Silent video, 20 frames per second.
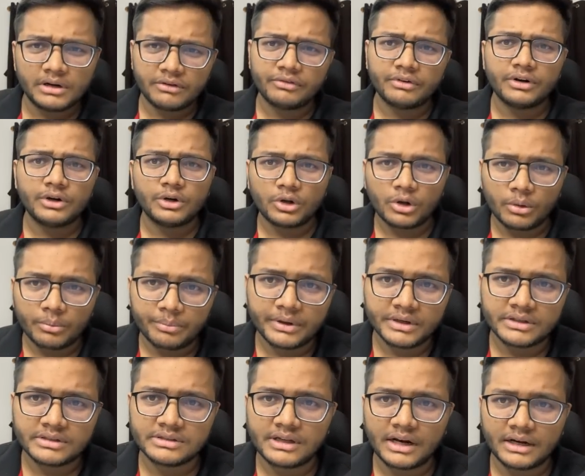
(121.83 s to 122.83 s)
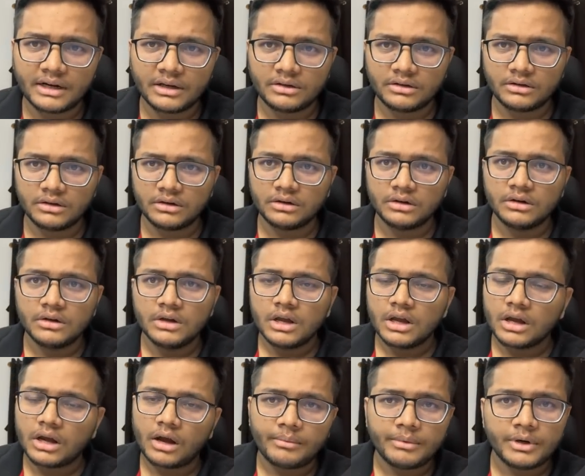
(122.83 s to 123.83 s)
different topics that uh,
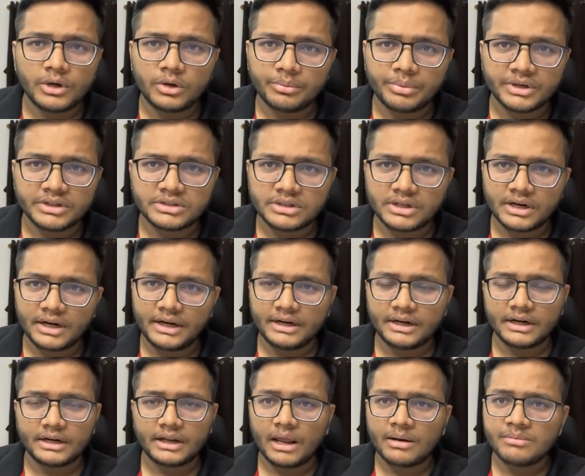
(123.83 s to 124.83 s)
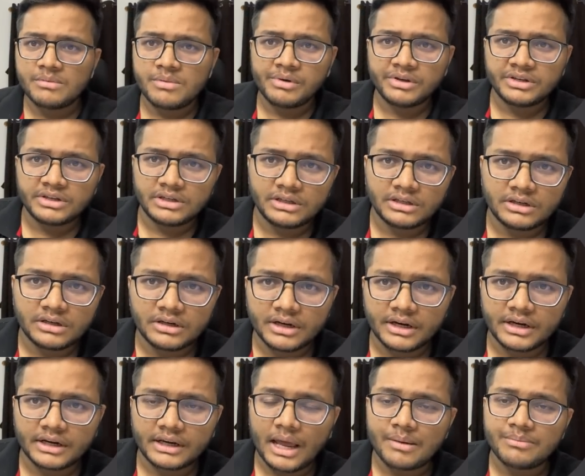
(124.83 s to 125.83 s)
come into picture, right? It can be machine
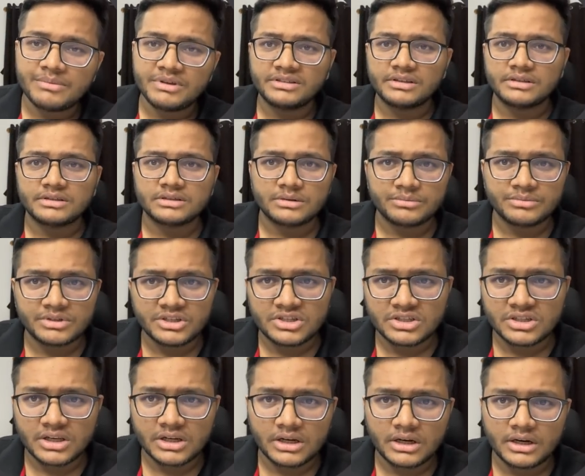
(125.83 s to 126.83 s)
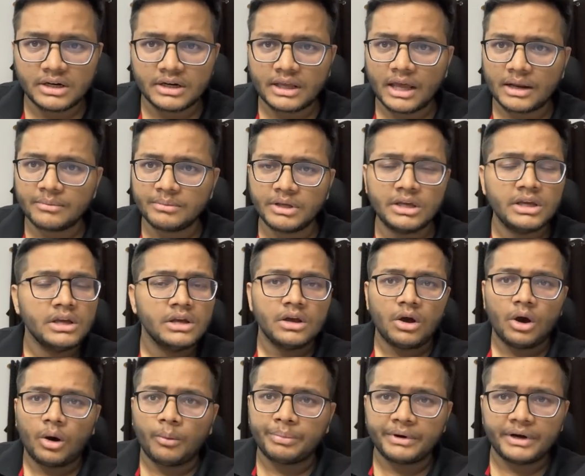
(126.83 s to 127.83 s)
learning, it can be systems in general, it can be
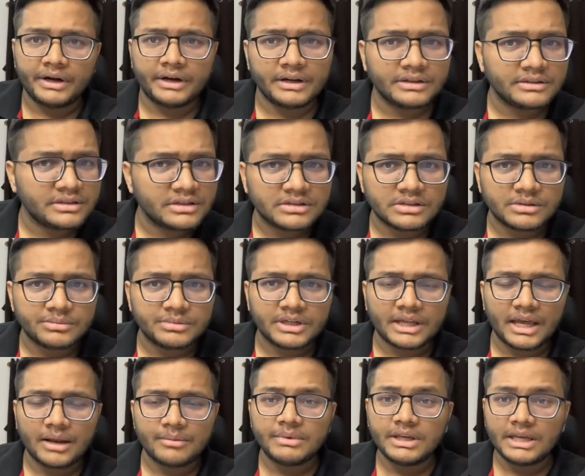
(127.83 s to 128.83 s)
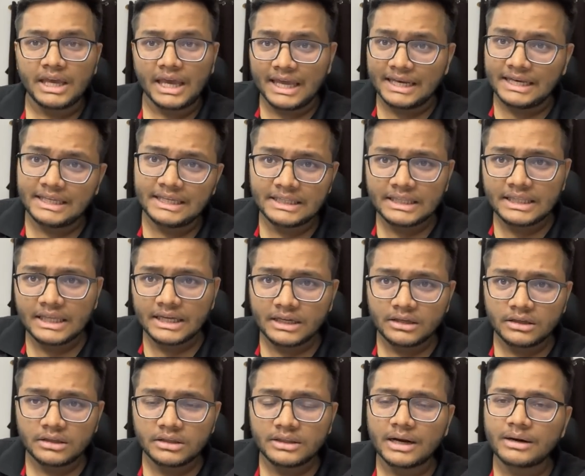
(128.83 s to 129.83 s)
operating systems, it can be
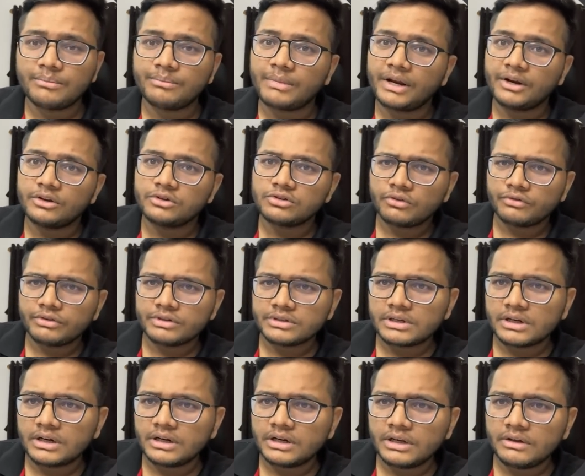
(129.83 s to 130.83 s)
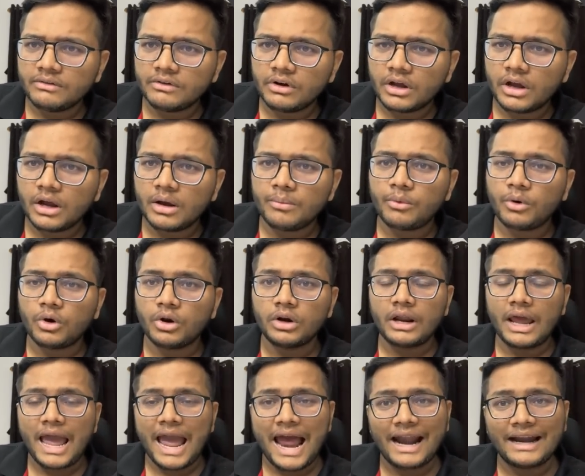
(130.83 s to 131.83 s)
anything that Microsoft is currently working
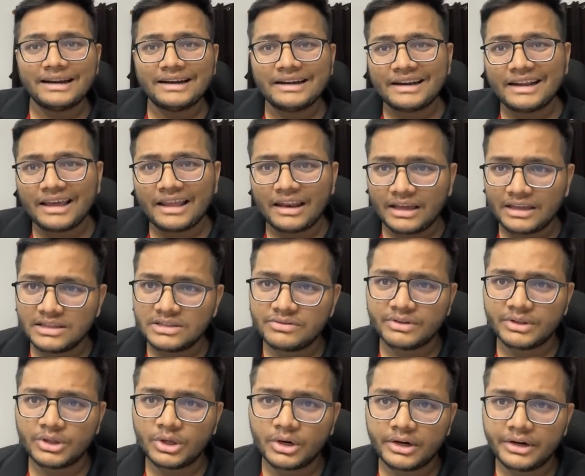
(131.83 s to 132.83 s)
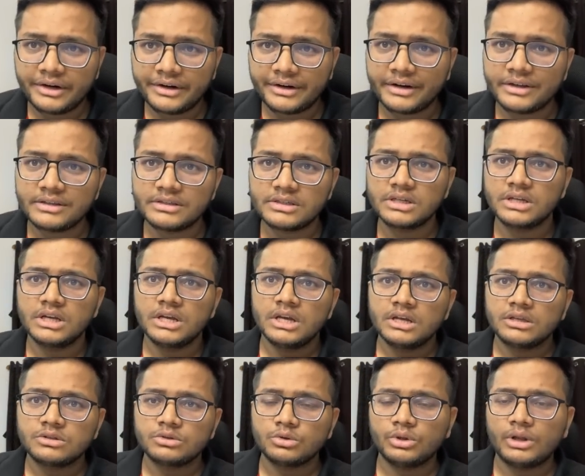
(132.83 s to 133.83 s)
upon and it aligns with your interests,
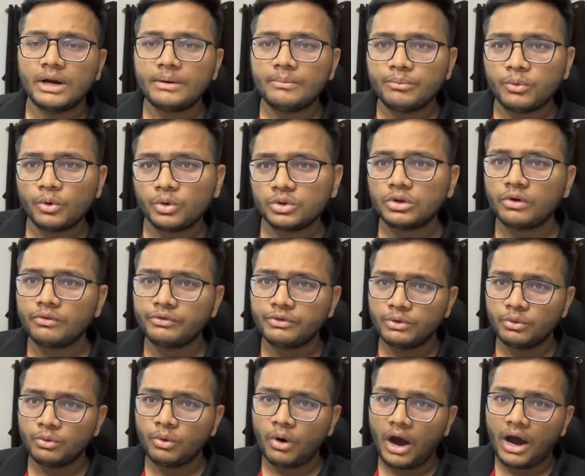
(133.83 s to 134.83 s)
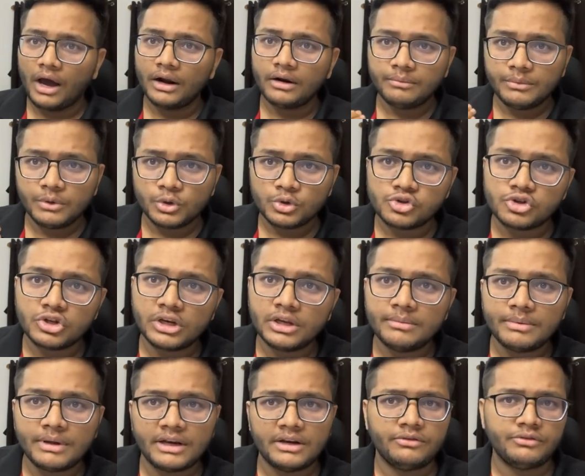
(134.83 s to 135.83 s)
so that both of you are mutually
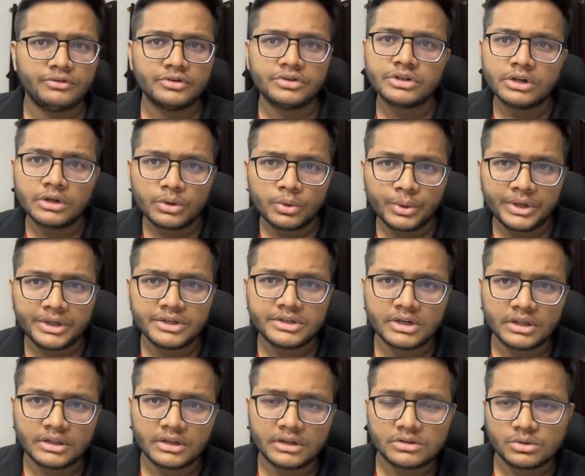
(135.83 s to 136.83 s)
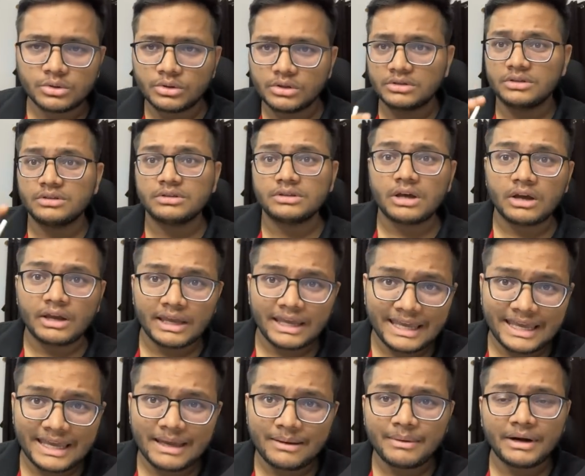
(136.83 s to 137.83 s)
beneficial to each other. So this is the
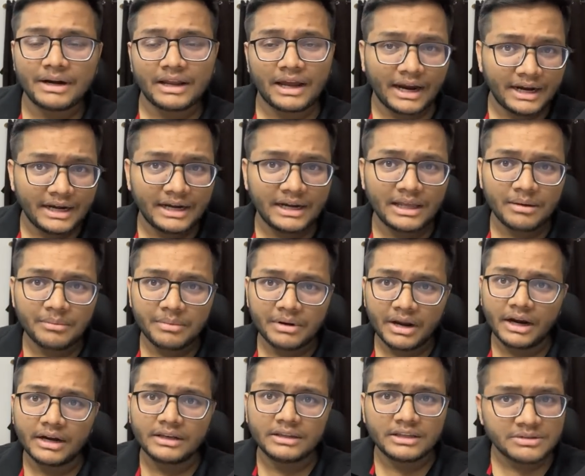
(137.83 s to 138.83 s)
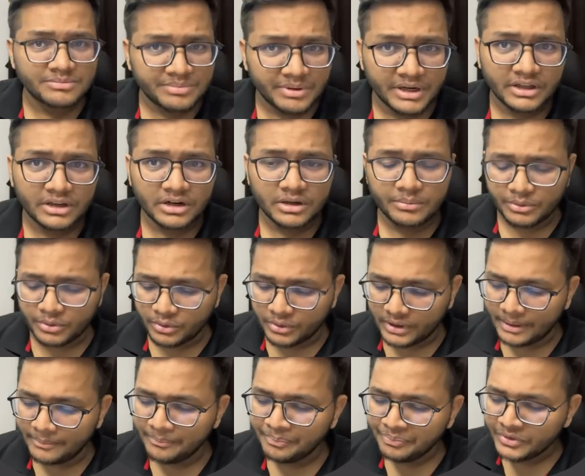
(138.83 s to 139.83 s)
aim and idea behind this particular
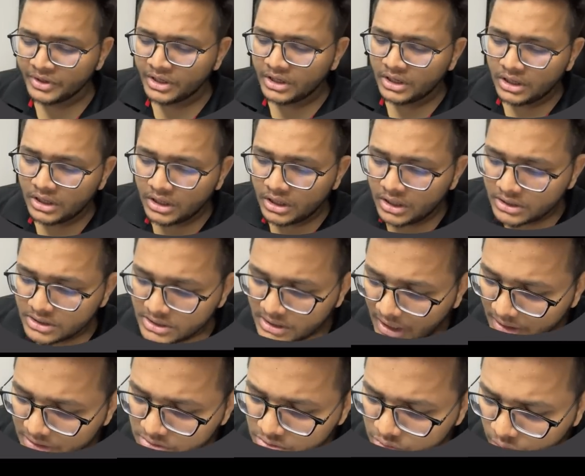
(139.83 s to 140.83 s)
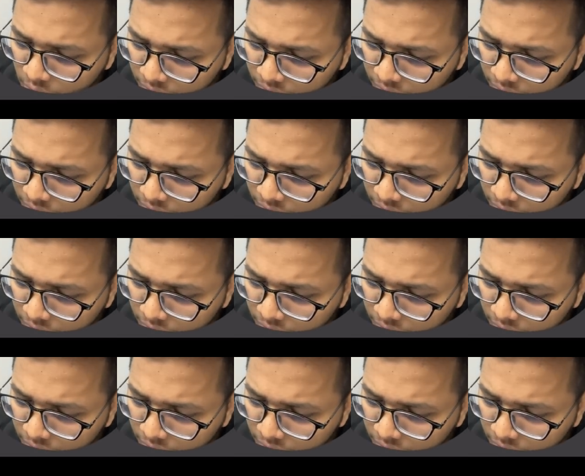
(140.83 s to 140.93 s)
program. Chance to